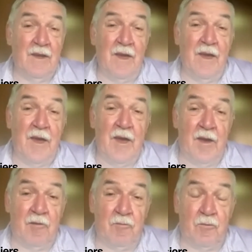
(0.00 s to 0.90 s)

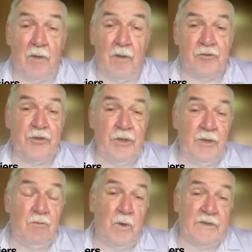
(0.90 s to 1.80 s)
And
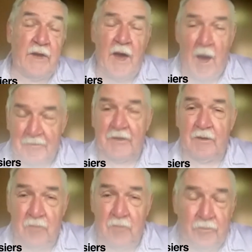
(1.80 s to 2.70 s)
she was
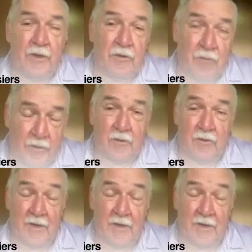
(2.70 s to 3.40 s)
absolutely critical.